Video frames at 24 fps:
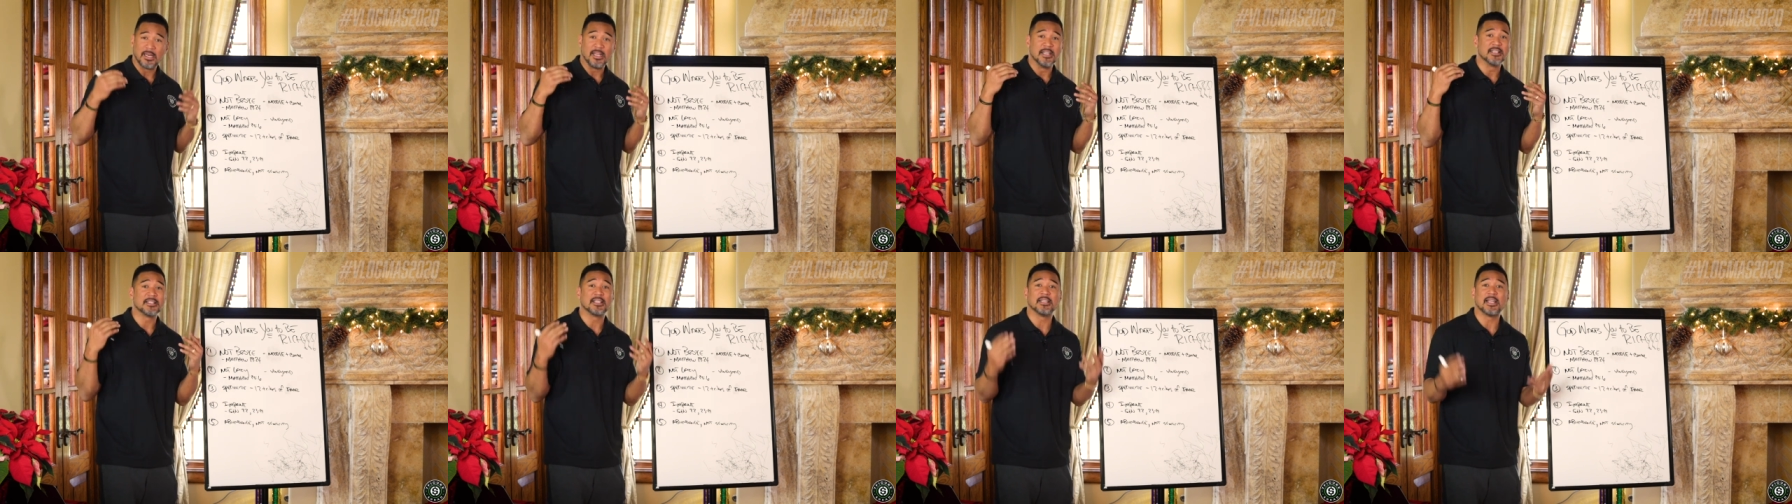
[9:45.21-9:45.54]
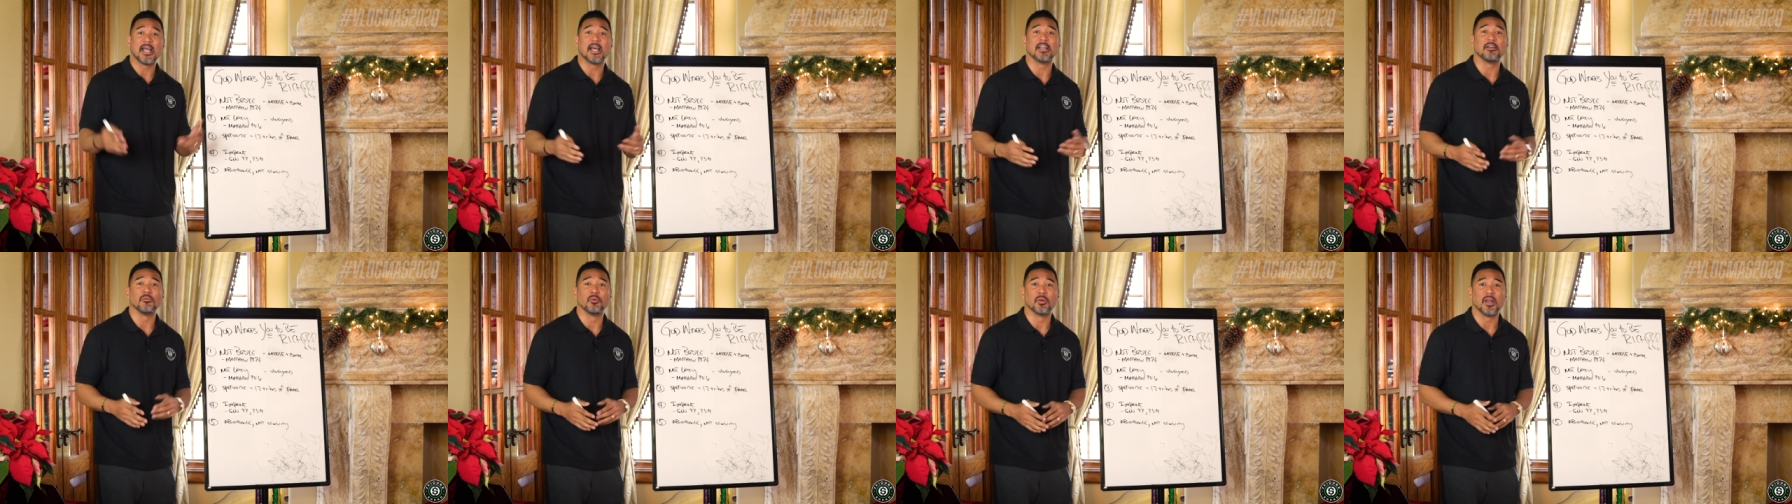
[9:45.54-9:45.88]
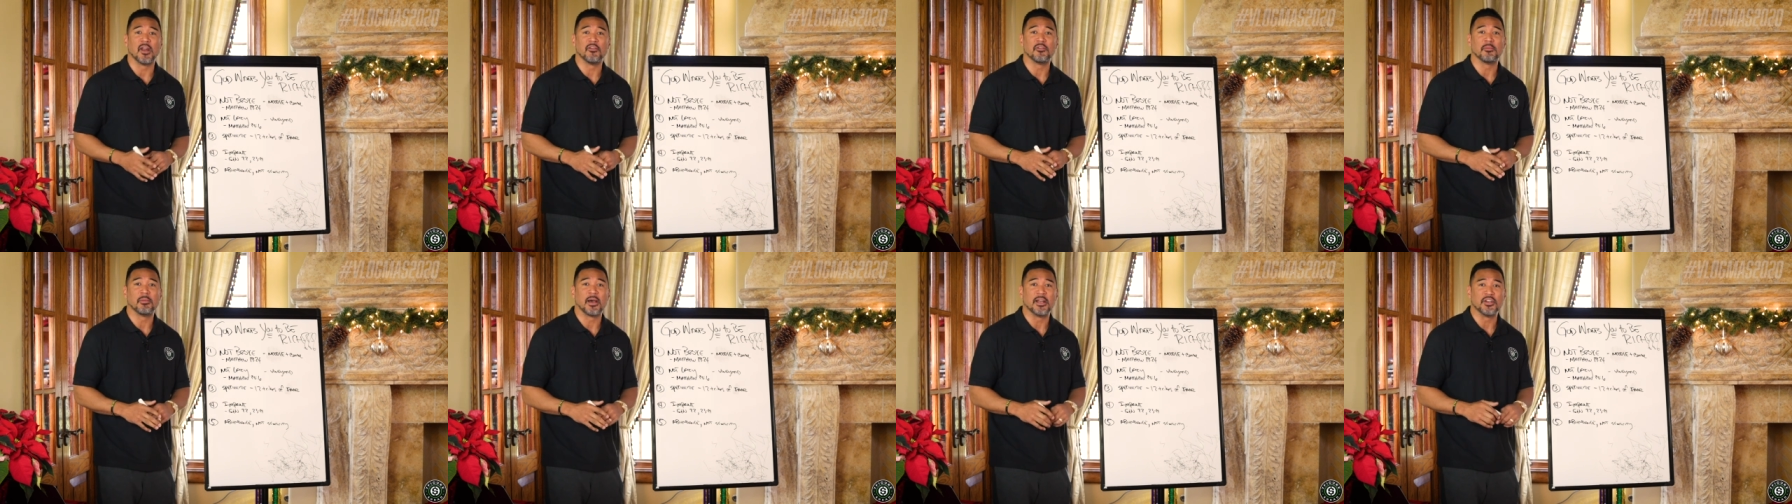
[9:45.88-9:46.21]
Man, isn't
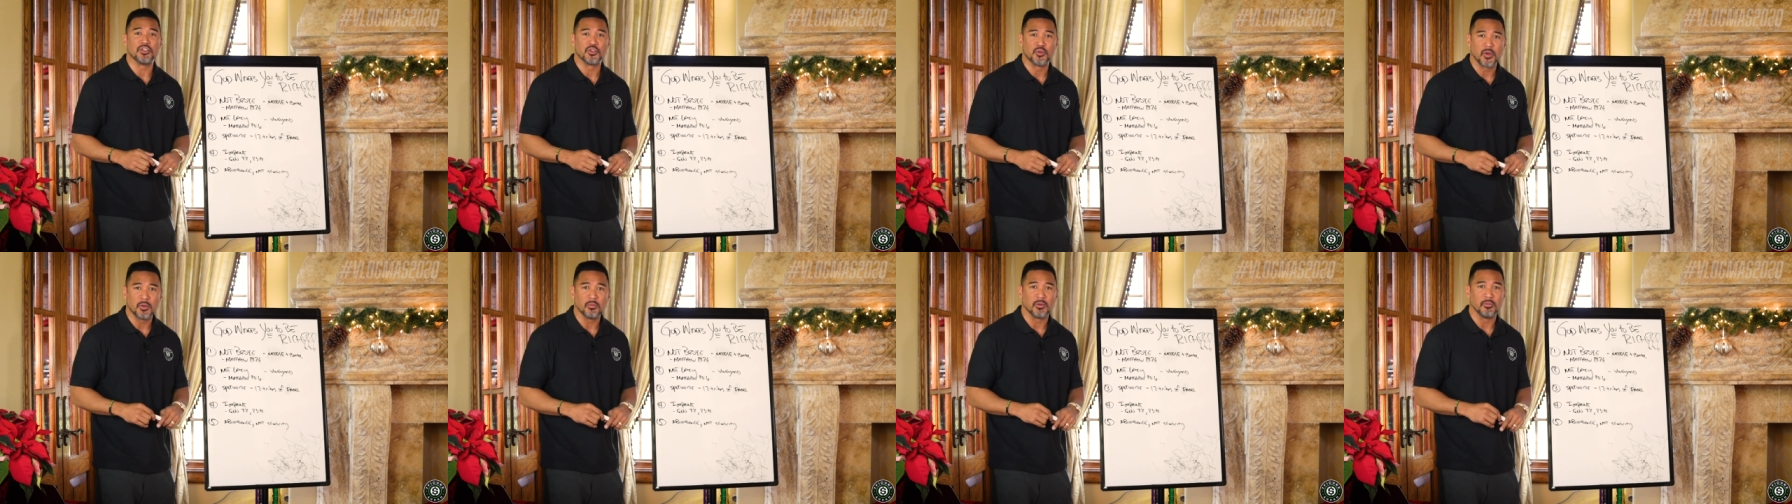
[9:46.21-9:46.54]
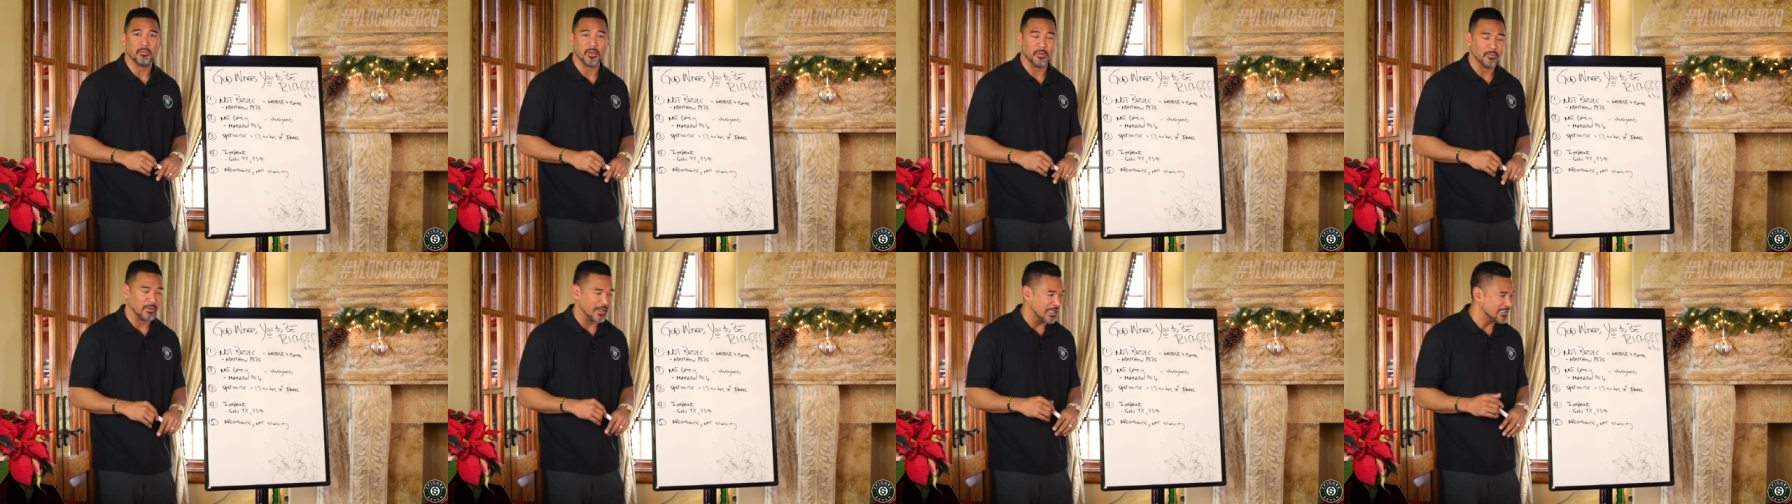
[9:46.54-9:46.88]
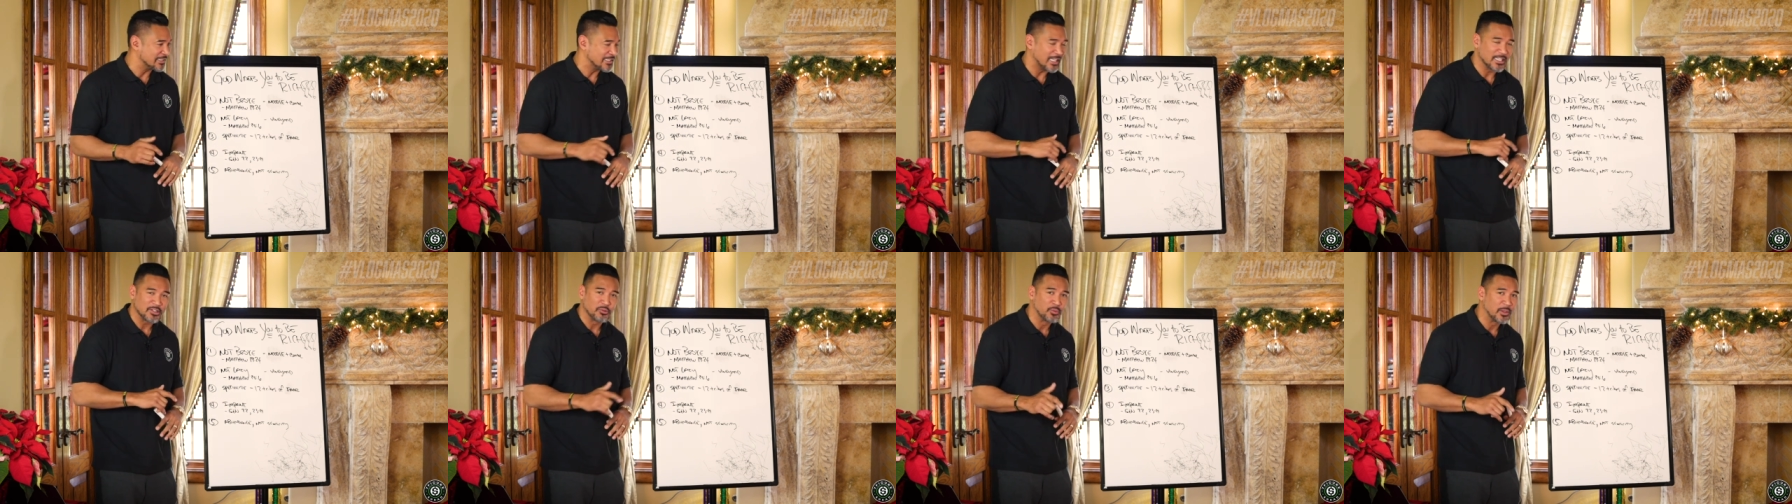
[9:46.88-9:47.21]
that what everybody's dream would be?
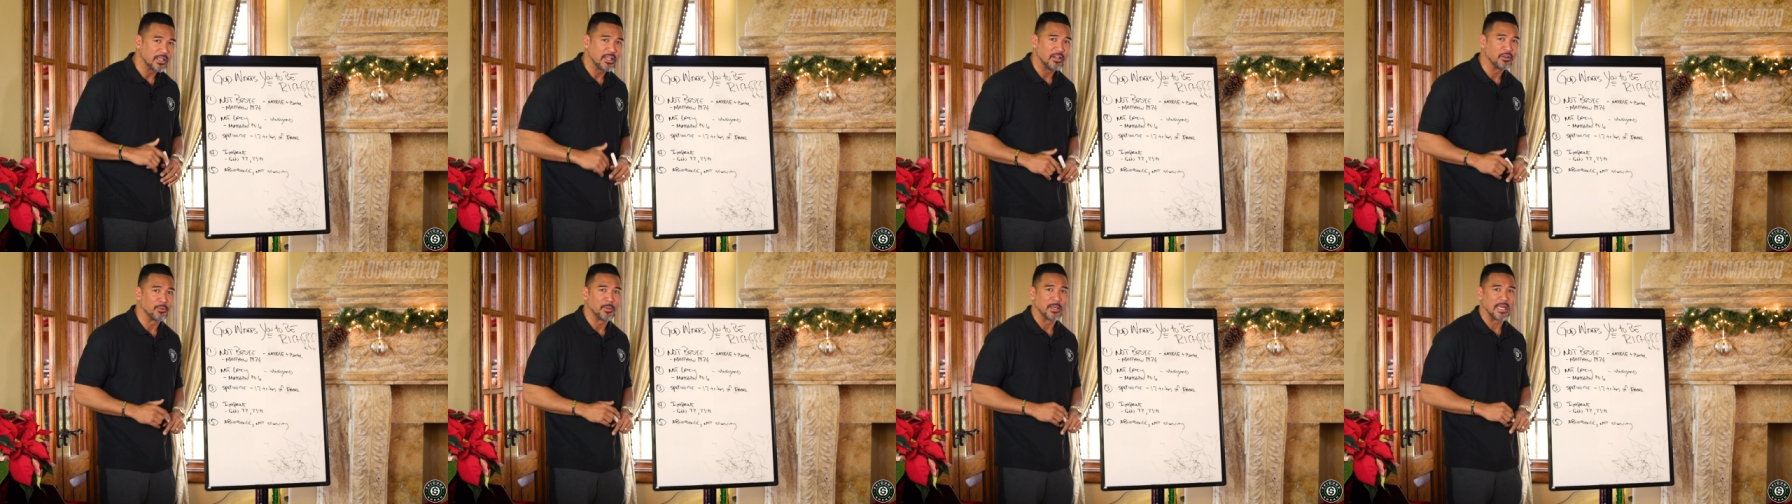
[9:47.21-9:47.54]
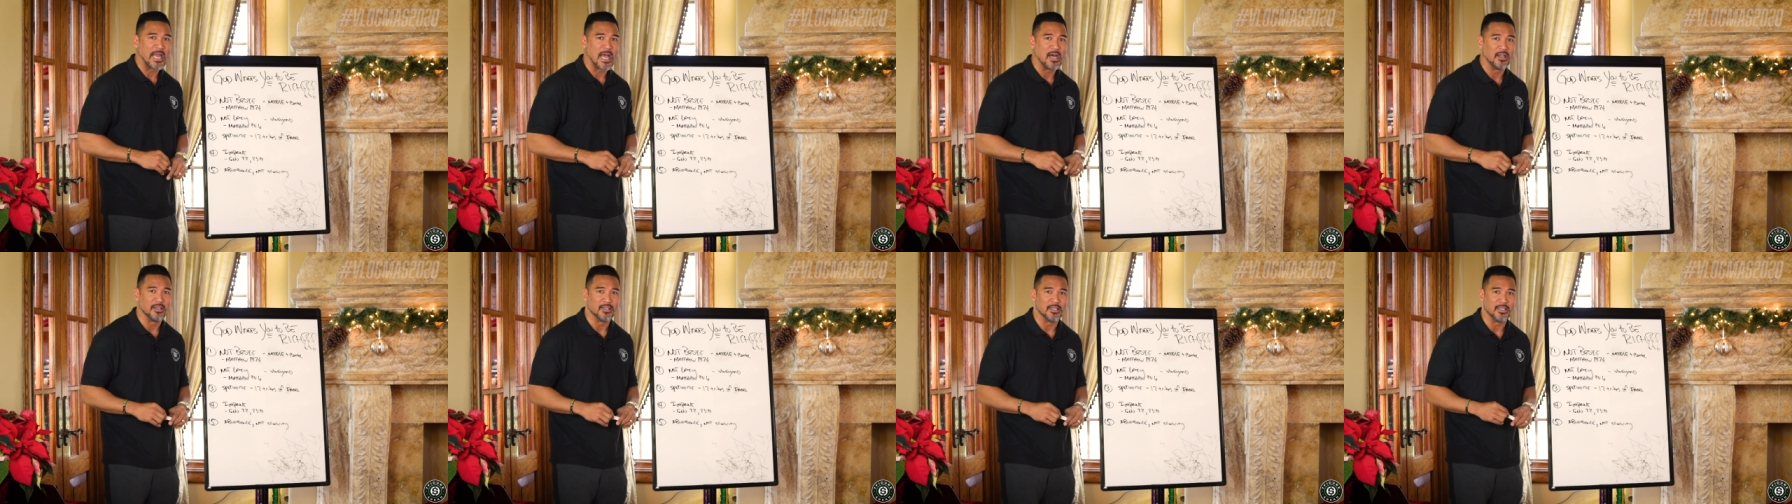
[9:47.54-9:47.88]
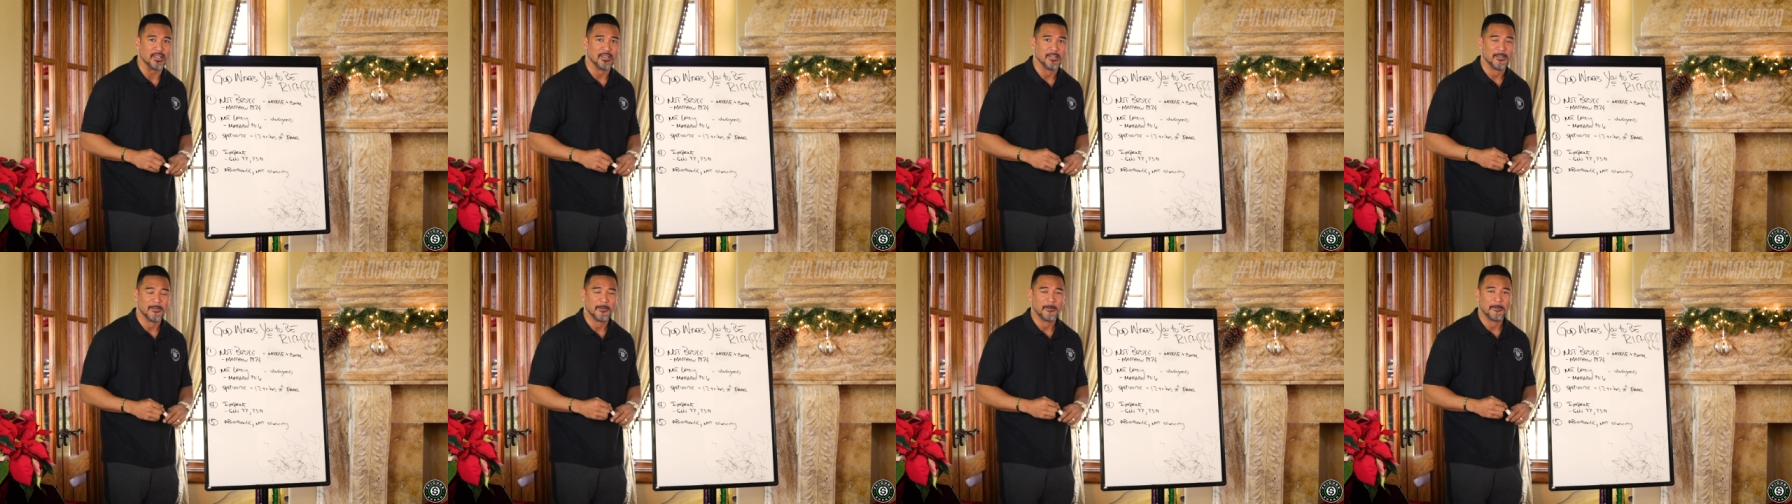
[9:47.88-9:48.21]
But that's not really the
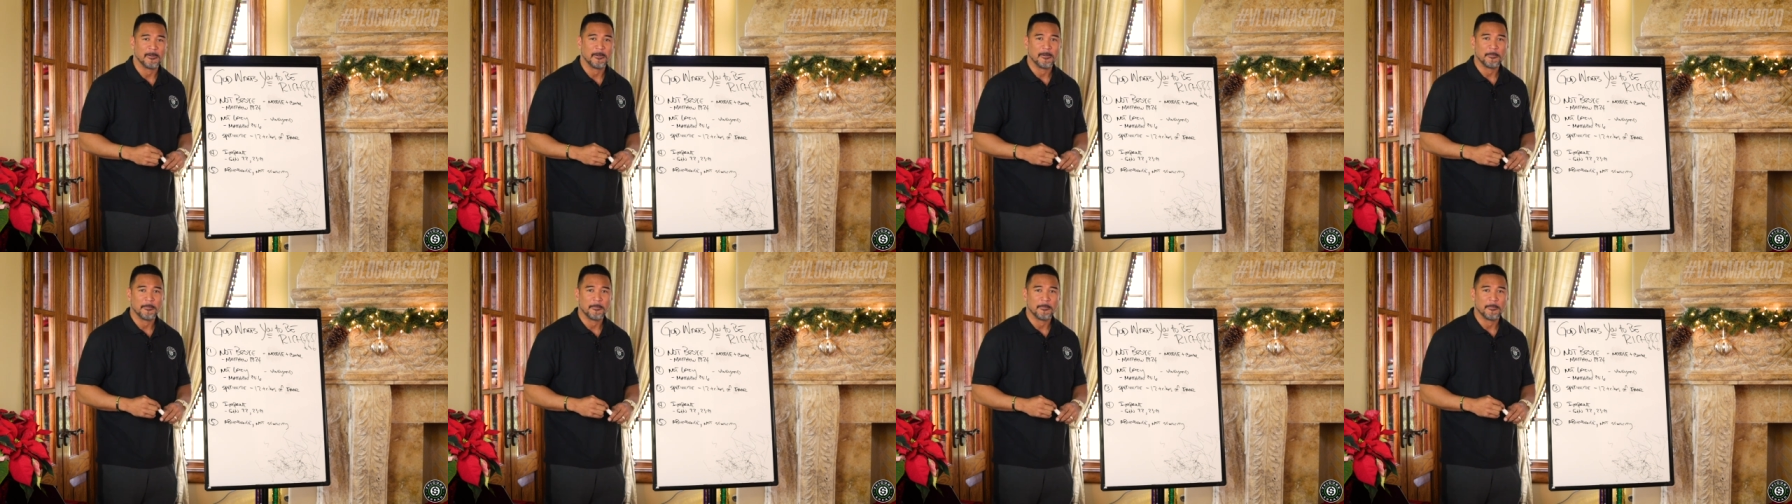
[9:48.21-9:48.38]
reality.